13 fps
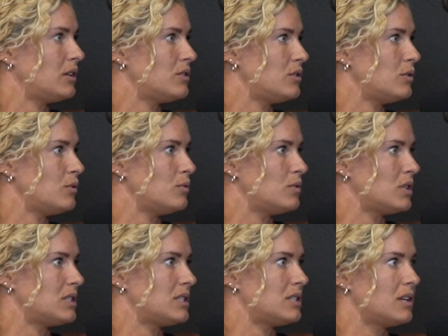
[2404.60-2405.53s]
to
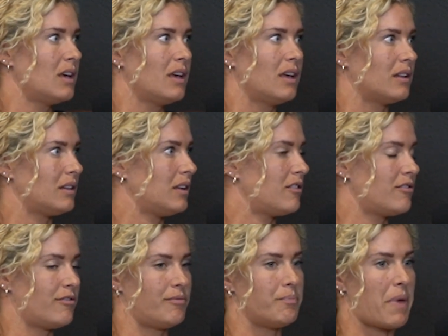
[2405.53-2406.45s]
just
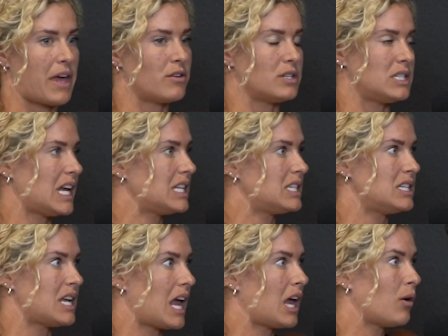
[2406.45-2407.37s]
live better day to
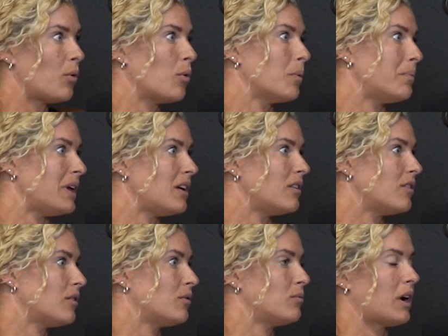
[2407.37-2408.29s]
day or be
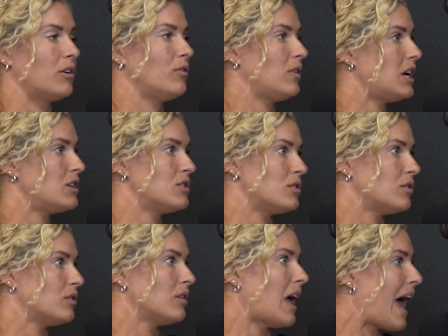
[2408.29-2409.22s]
the
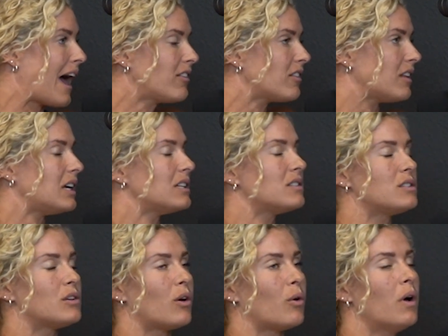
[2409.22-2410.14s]
recreational athlete.
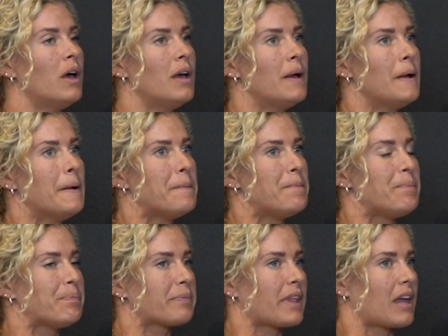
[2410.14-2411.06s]
So
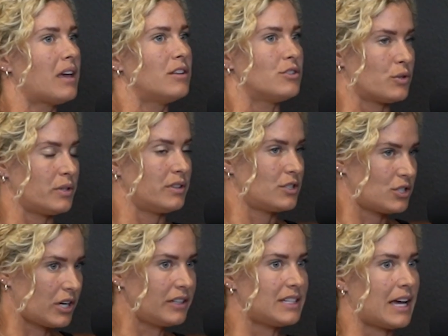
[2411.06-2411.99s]
during the
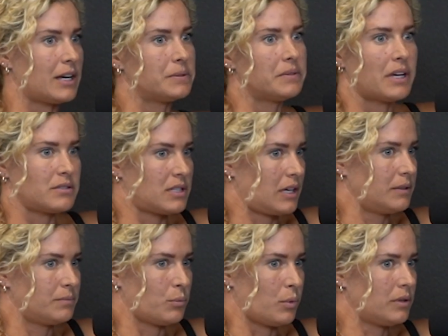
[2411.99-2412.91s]
shutdown, I was like,
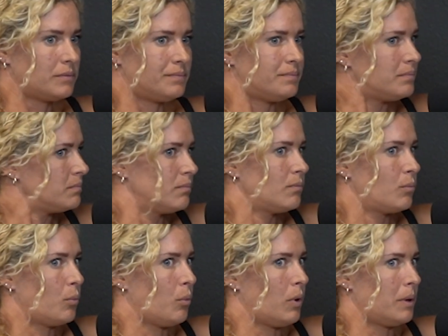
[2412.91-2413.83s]
well,
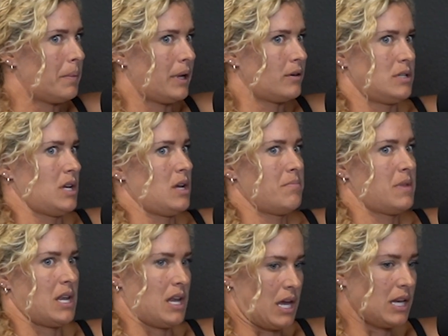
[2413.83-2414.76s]
what a better time
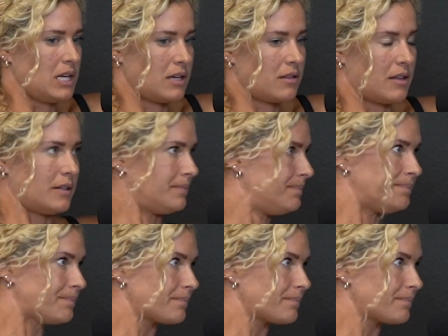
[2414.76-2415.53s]
than any than